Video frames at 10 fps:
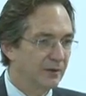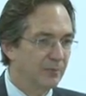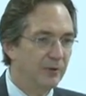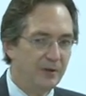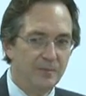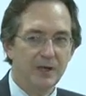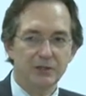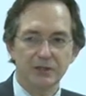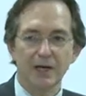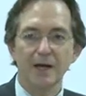They're pretty
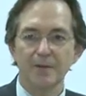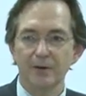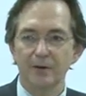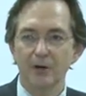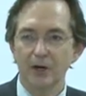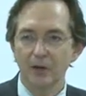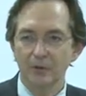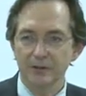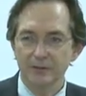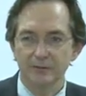much on their
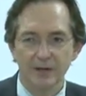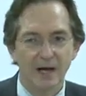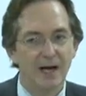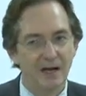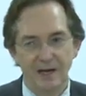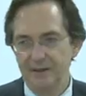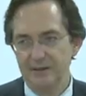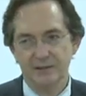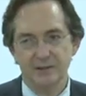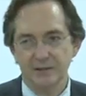own. It's a
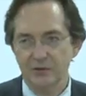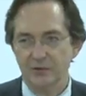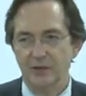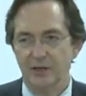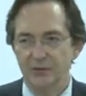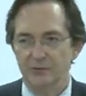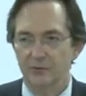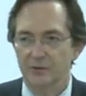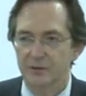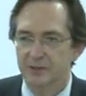highly decentralized
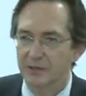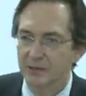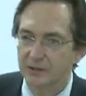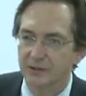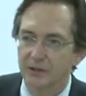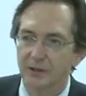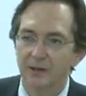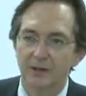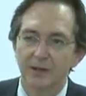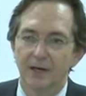organization.
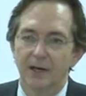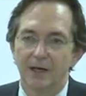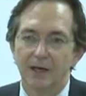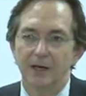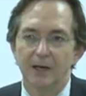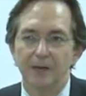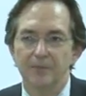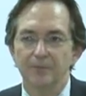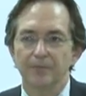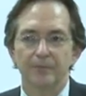
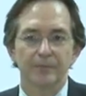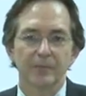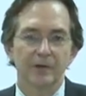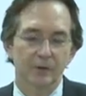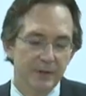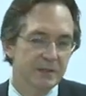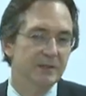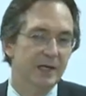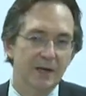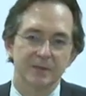Um, the queen's
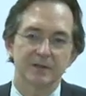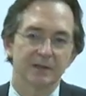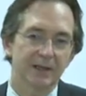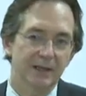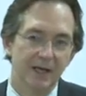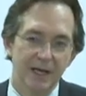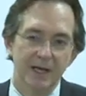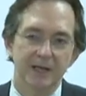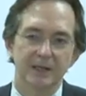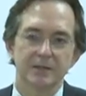job is to lay
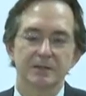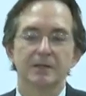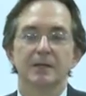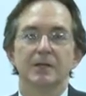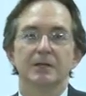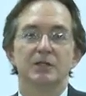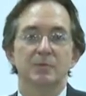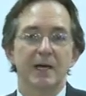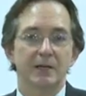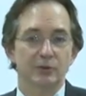eggs. She
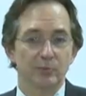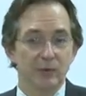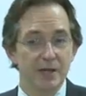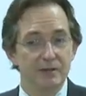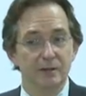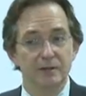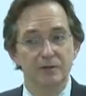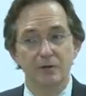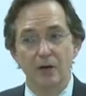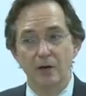makes her
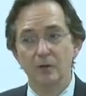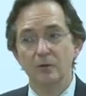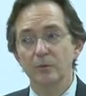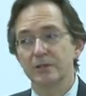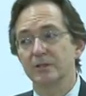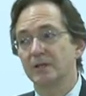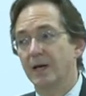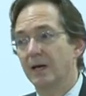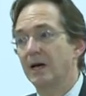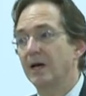presence known, which is
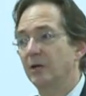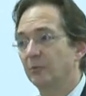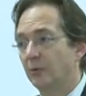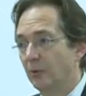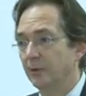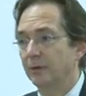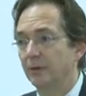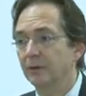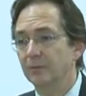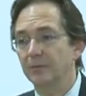not
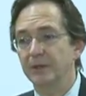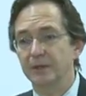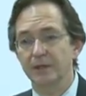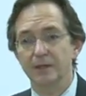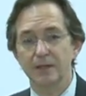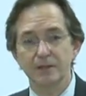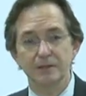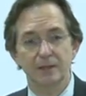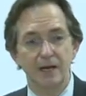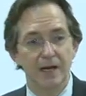unimportant
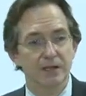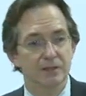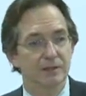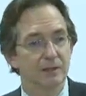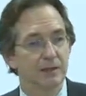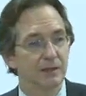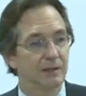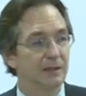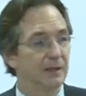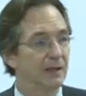because it
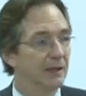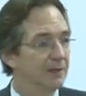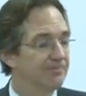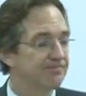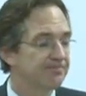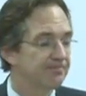actually um,